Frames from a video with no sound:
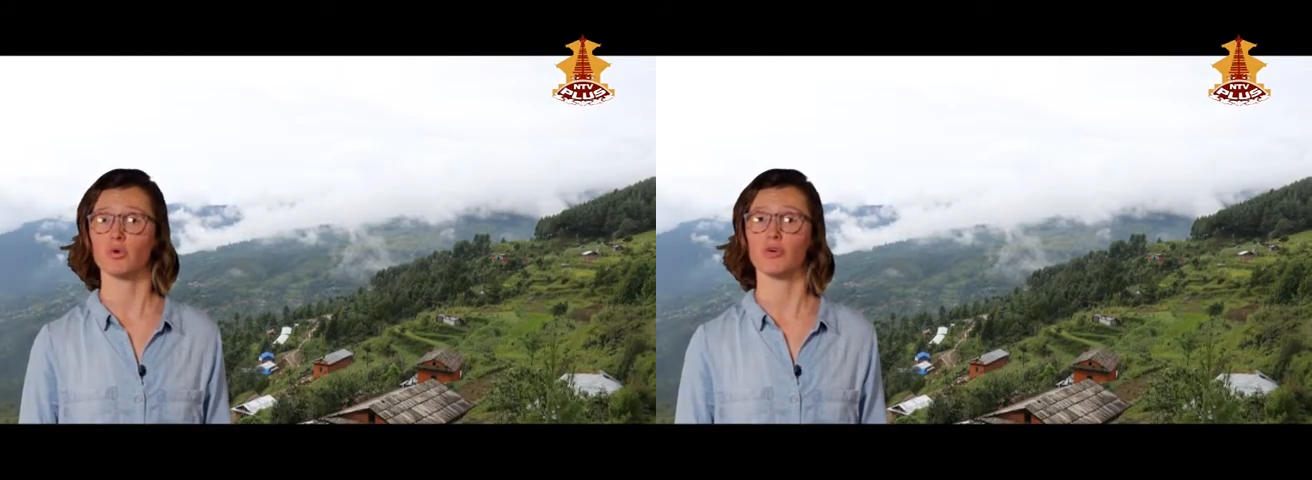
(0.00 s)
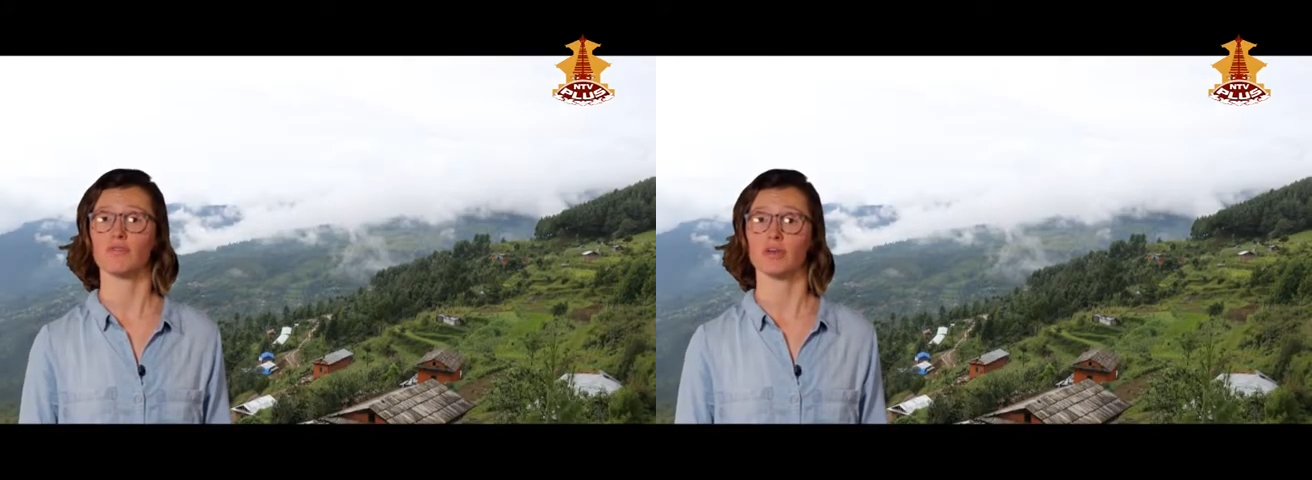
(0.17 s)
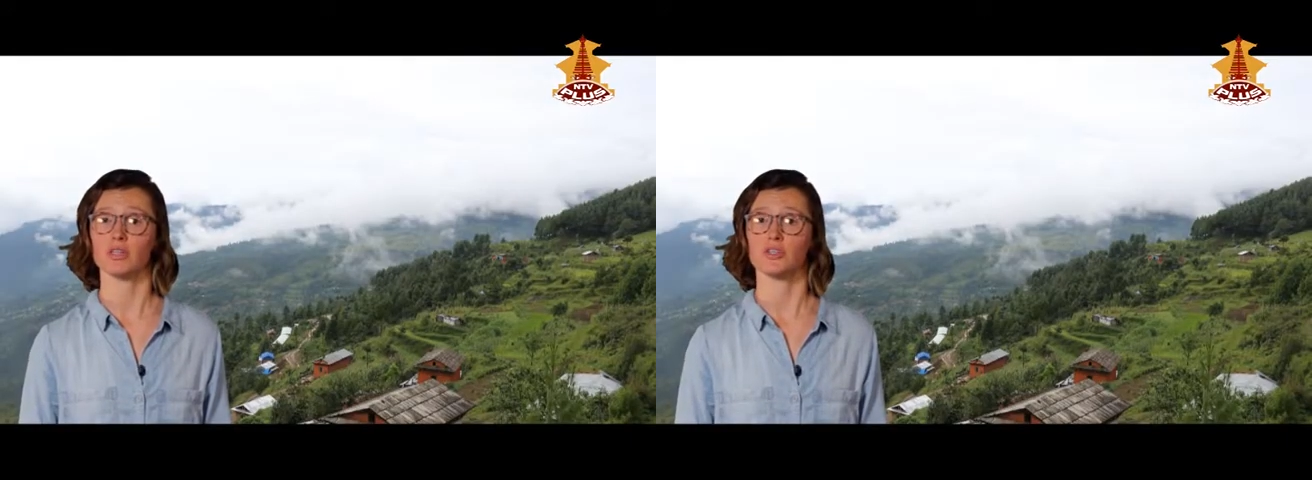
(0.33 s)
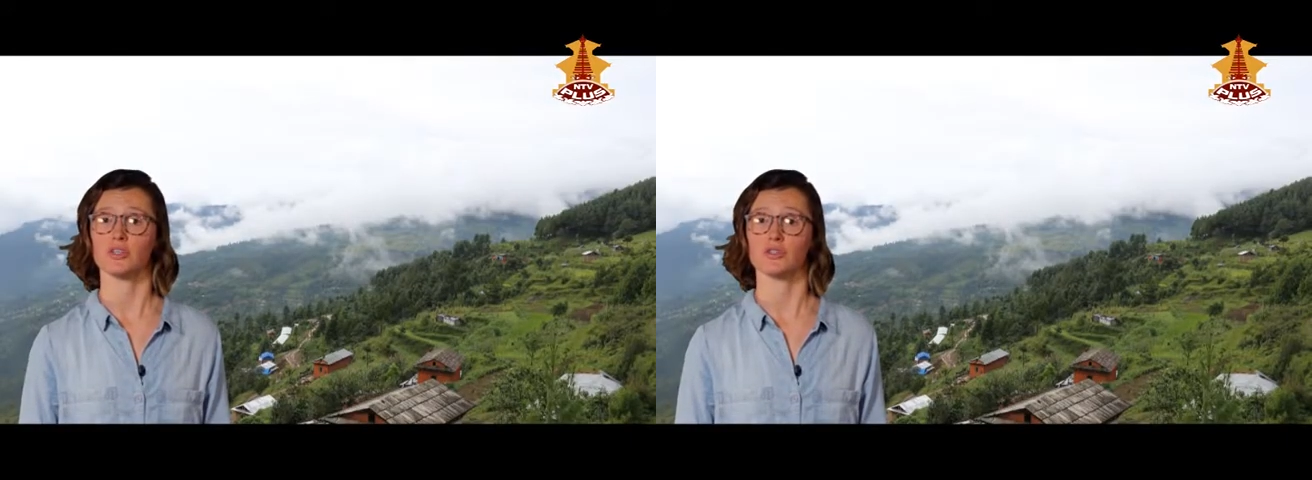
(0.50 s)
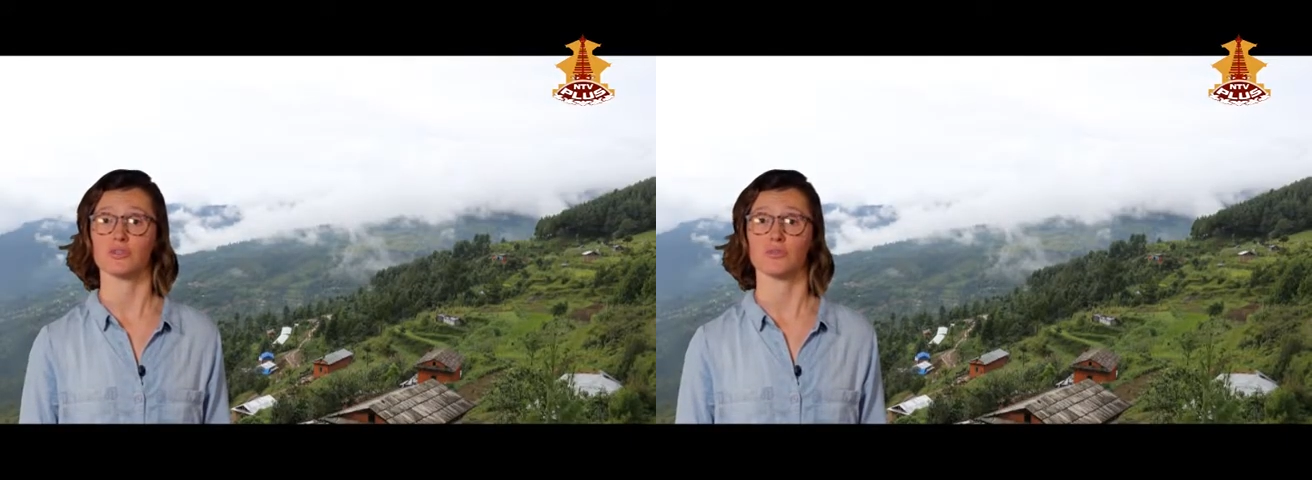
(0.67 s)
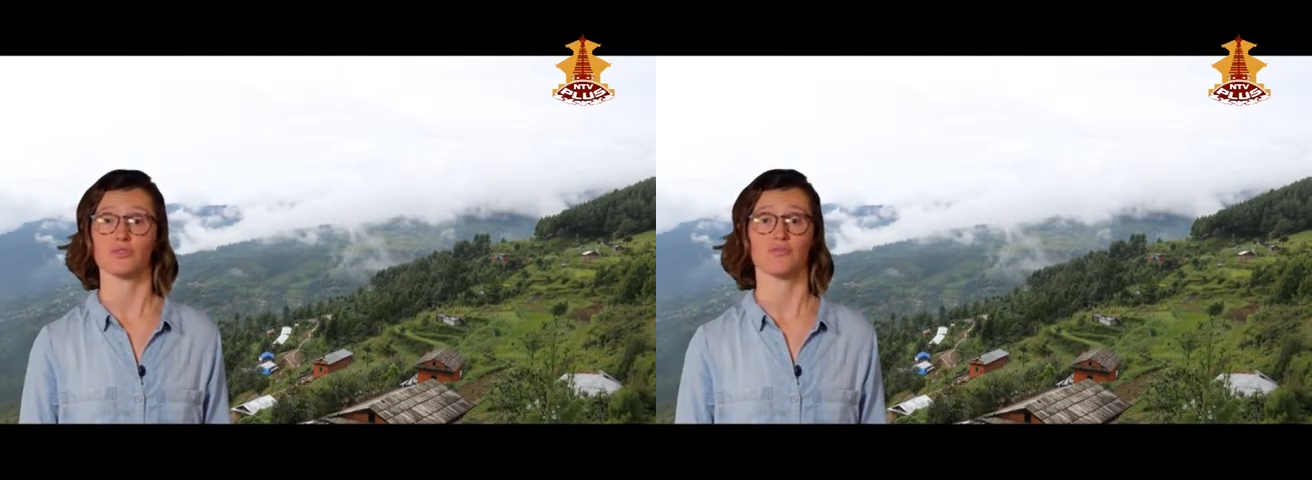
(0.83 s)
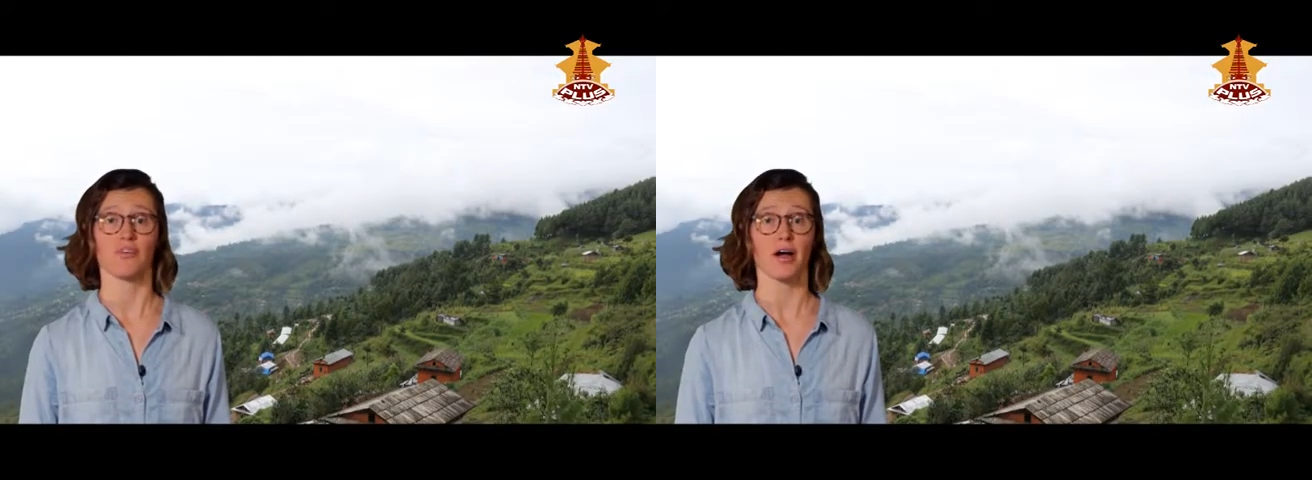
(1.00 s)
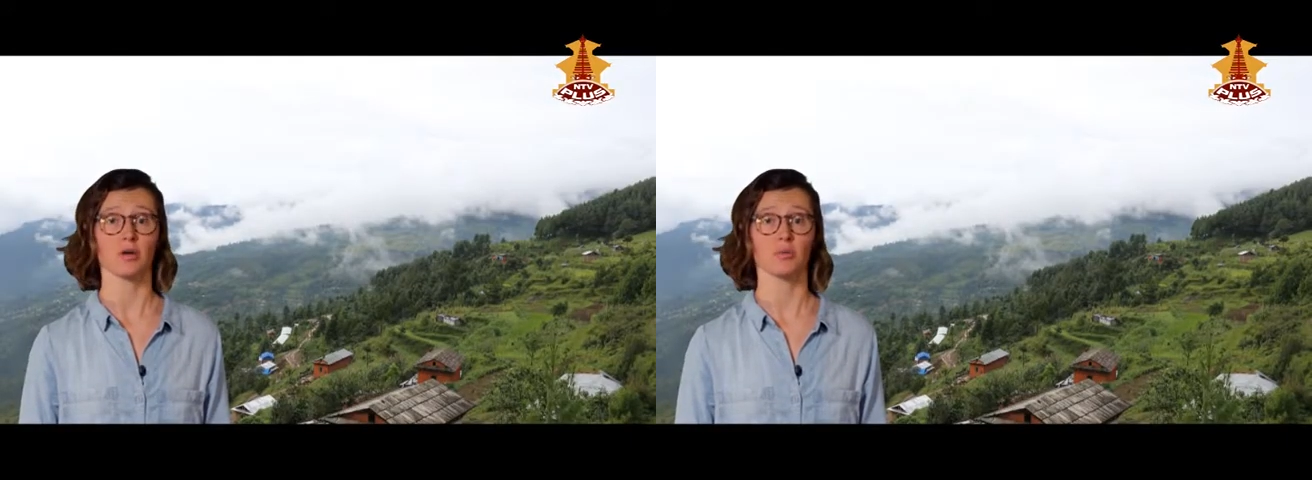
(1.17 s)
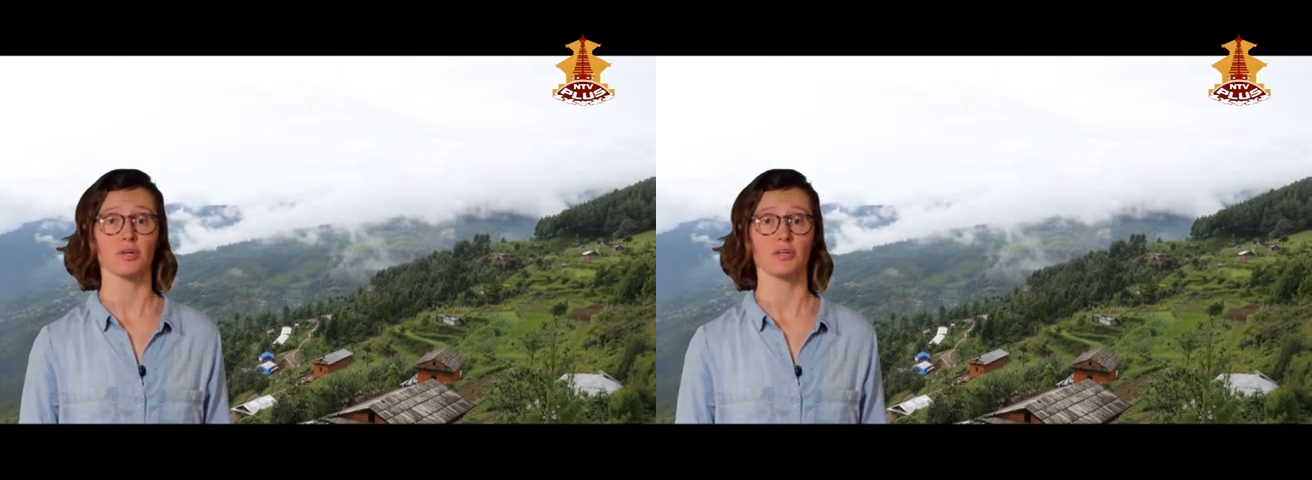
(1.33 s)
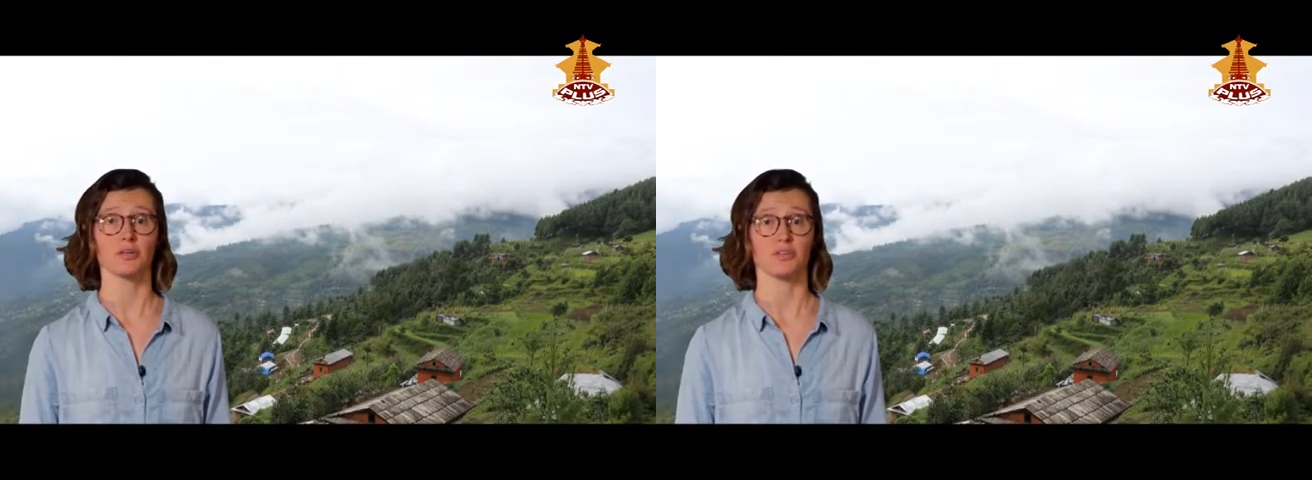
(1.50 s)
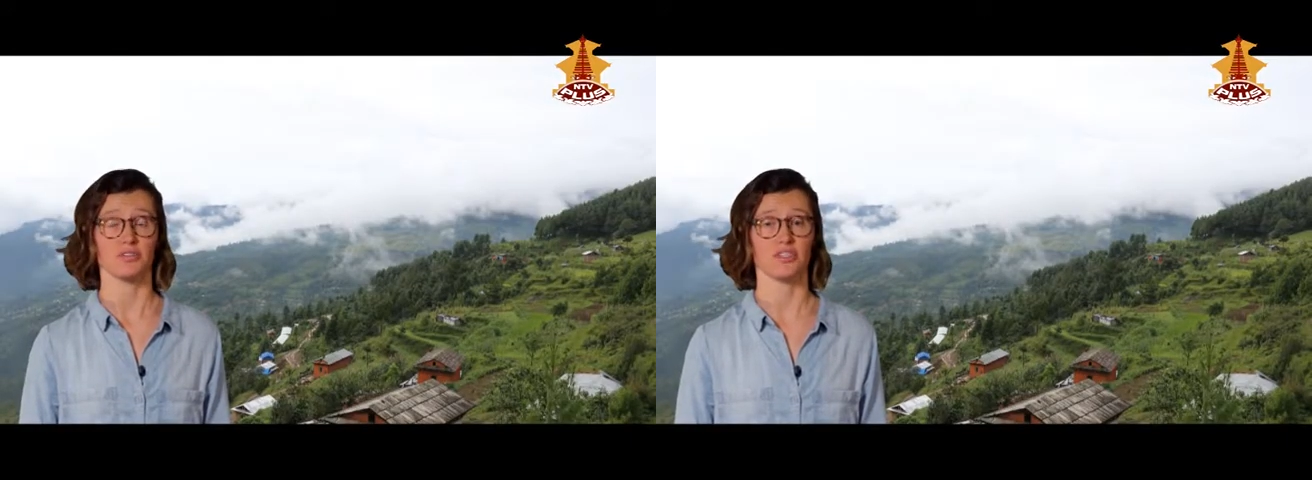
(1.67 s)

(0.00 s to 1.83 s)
rural villages use firewood,